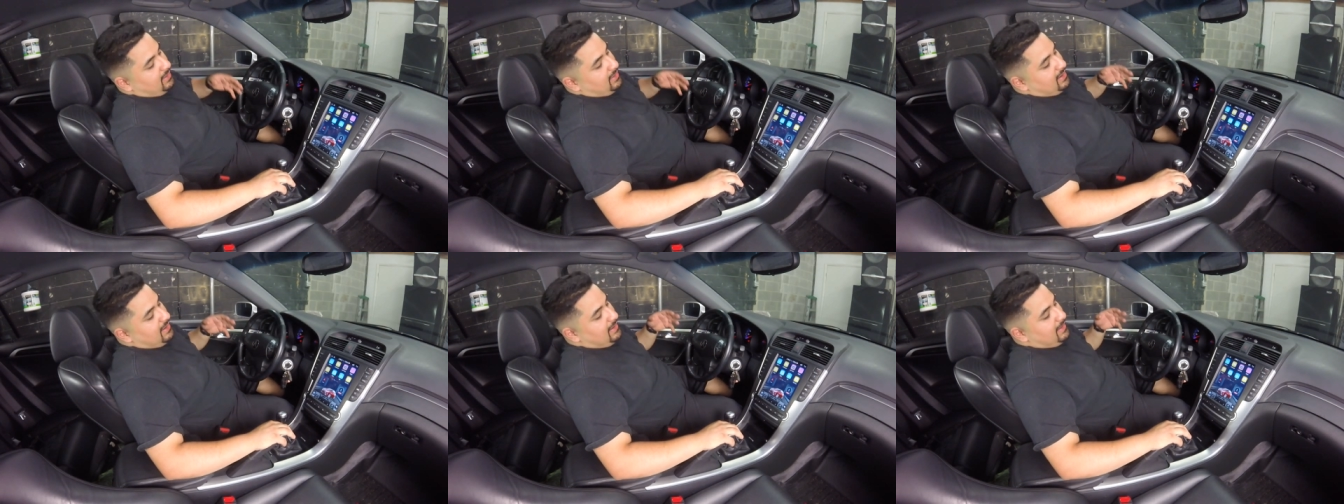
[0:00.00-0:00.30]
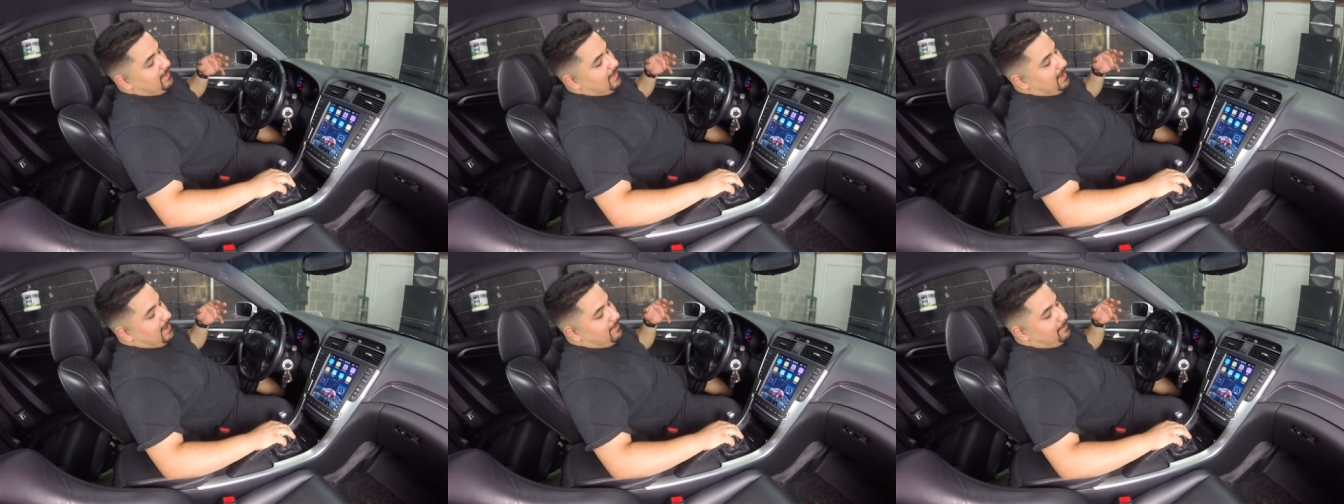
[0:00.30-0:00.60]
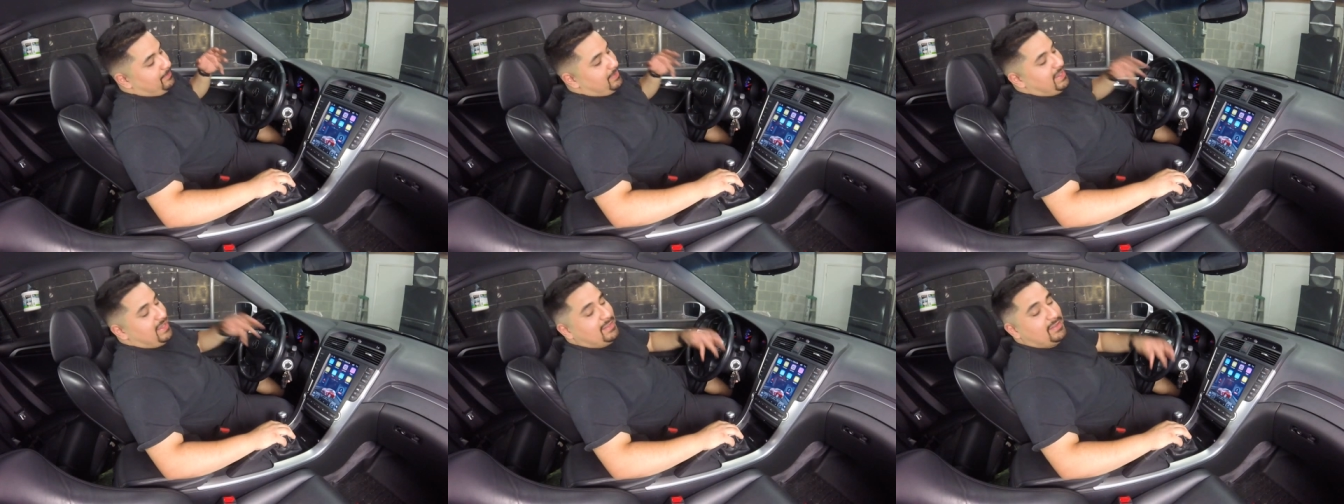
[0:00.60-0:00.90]
Uh,
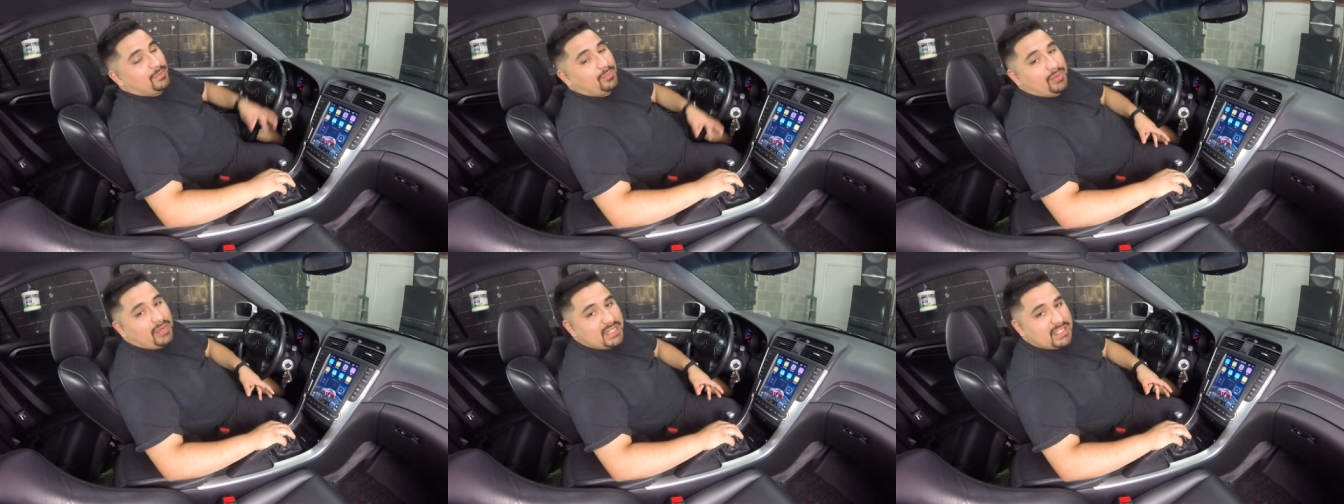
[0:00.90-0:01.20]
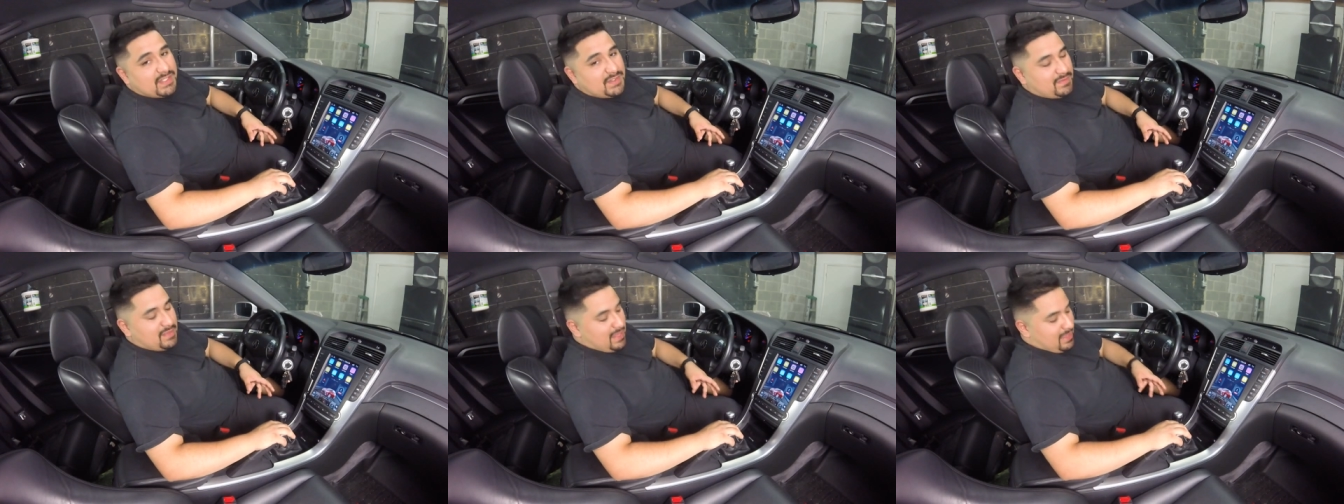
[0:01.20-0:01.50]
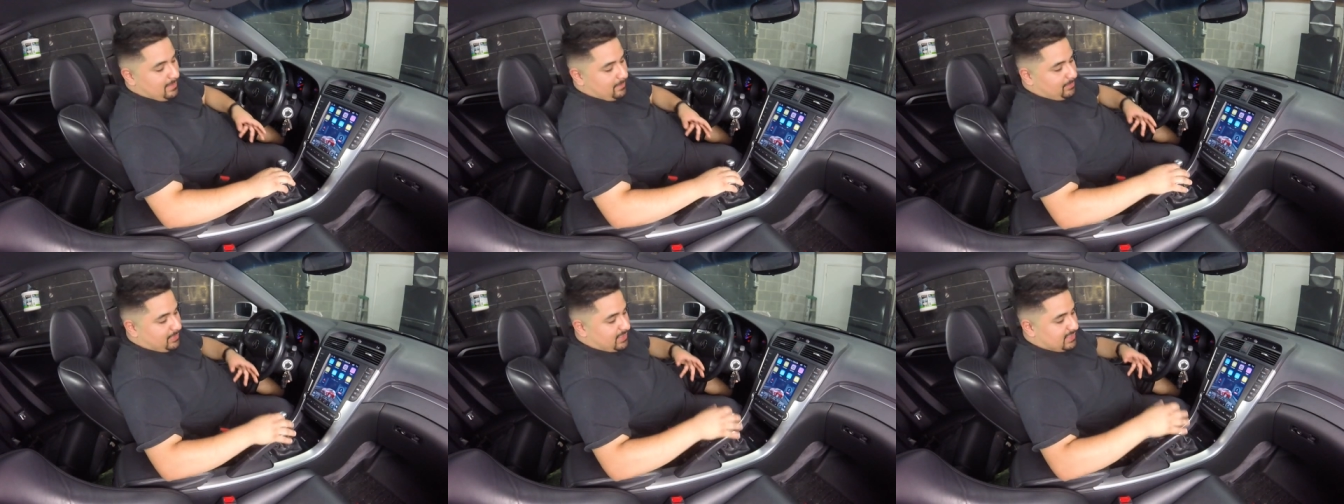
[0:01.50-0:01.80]
I'm paying the price for
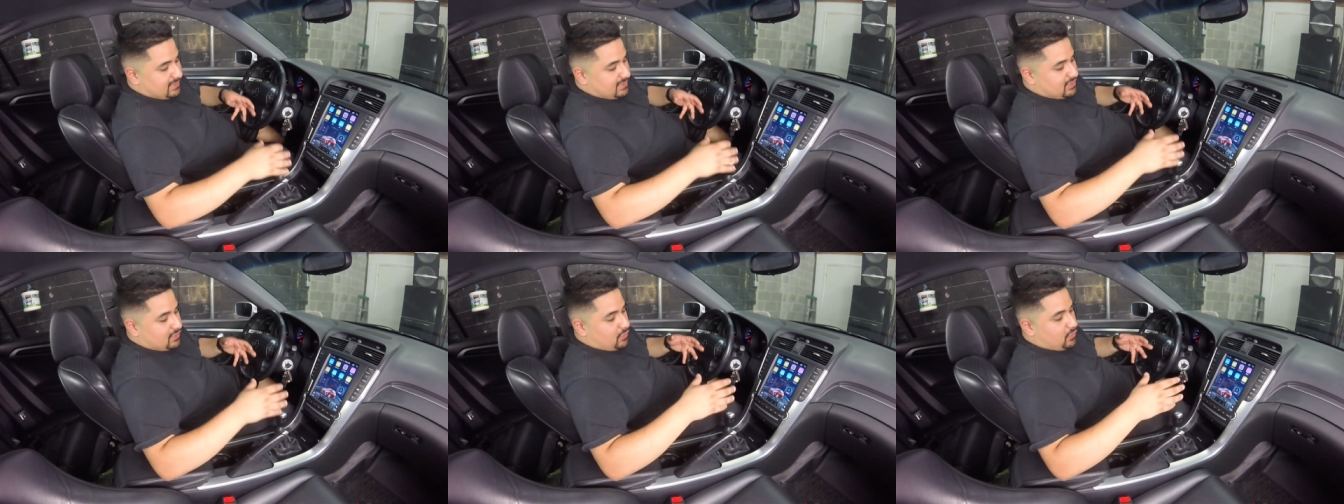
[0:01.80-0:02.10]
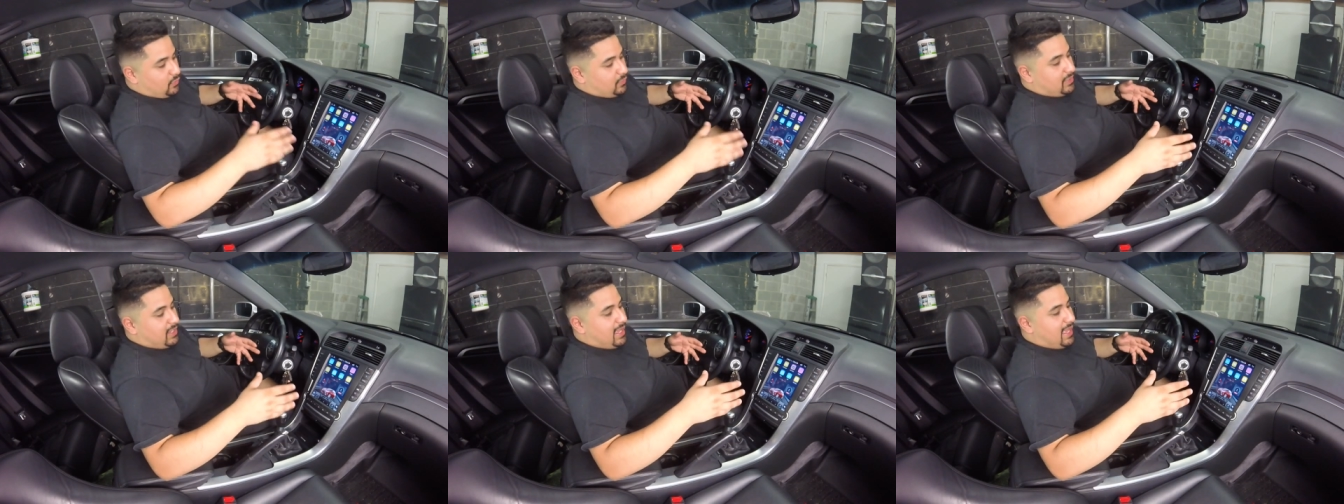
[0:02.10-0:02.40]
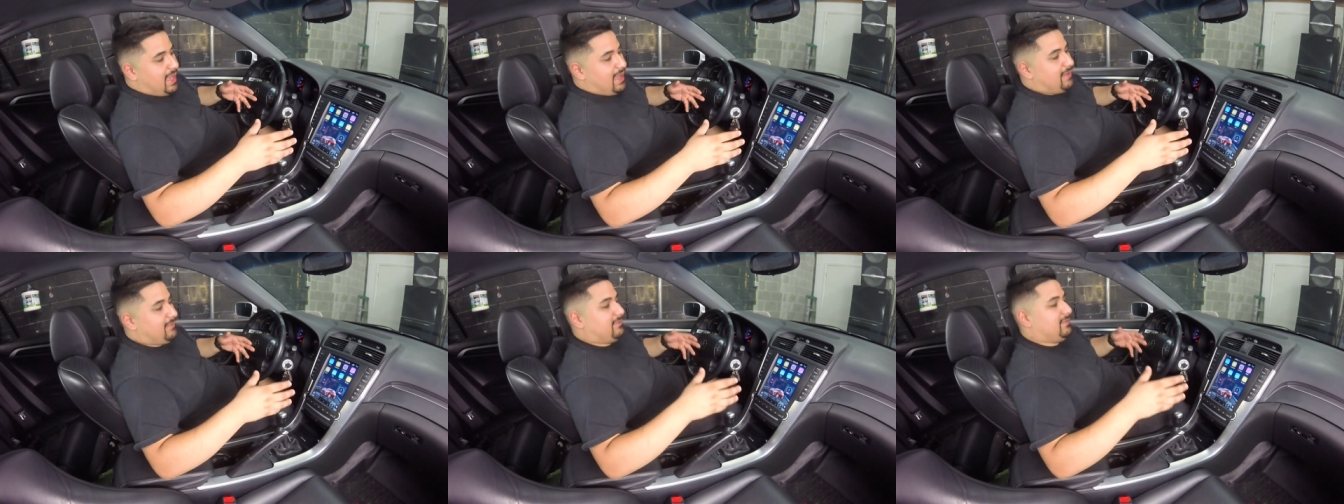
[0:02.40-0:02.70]
that, but it's cool to
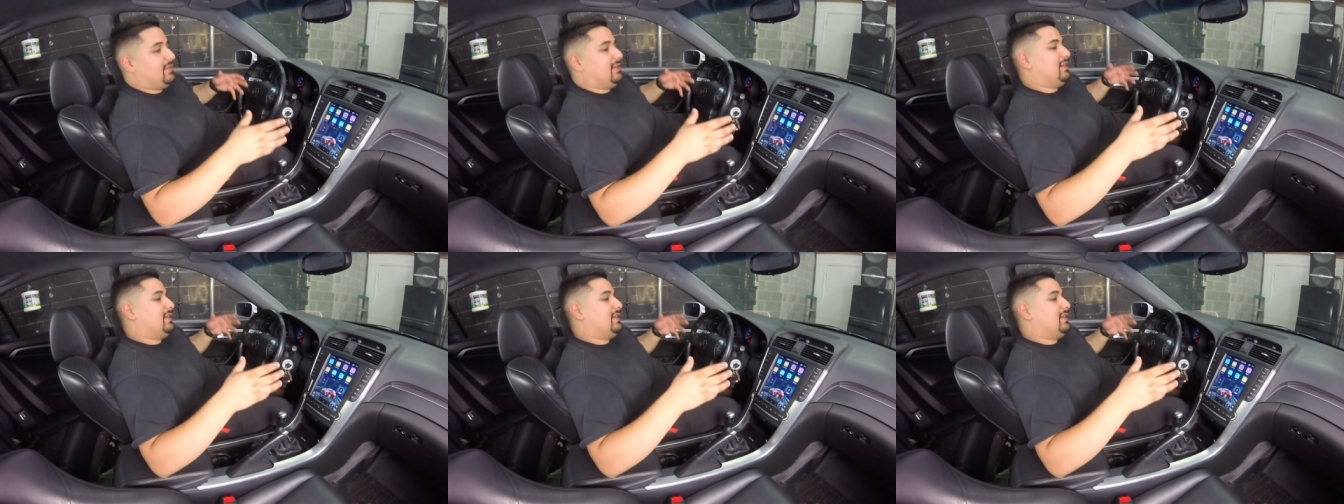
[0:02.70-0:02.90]
have.